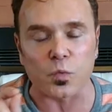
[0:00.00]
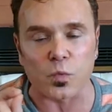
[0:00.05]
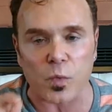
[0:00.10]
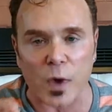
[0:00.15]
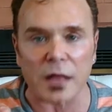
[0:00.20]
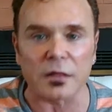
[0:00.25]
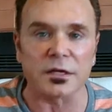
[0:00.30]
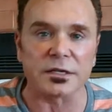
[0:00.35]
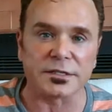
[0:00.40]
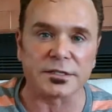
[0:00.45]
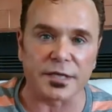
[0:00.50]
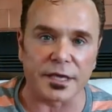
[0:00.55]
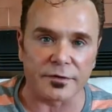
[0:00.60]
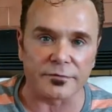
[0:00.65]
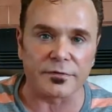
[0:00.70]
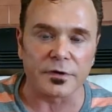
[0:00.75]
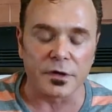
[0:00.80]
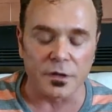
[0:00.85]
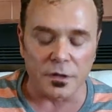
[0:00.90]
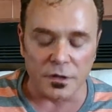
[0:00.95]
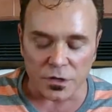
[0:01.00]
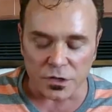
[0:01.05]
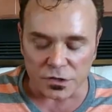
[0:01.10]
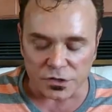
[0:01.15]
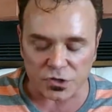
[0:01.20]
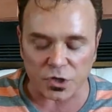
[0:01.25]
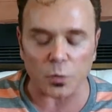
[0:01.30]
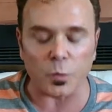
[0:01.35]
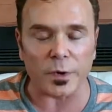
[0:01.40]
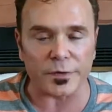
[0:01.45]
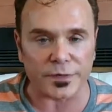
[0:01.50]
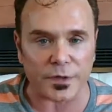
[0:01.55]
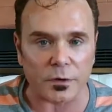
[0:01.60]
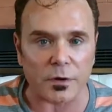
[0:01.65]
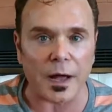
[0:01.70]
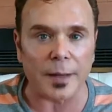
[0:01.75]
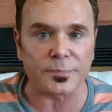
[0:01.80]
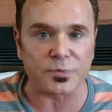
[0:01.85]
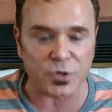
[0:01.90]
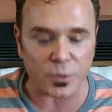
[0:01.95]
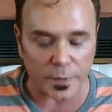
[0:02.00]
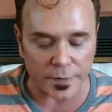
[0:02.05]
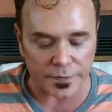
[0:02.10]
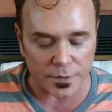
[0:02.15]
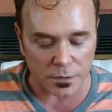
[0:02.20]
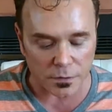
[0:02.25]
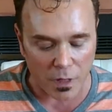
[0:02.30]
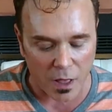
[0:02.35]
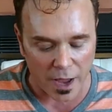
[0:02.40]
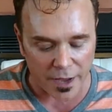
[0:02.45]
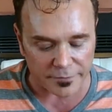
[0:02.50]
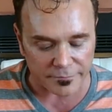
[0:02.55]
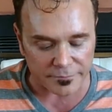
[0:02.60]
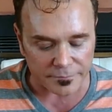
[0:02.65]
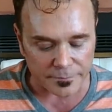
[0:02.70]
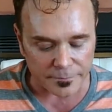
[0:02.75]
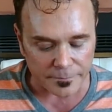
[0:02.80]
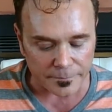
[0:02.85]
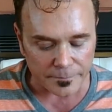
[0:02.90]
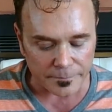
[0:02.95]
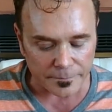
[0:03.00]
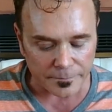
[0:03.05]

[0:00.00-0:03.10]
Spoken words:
relative to what they're up to in their life.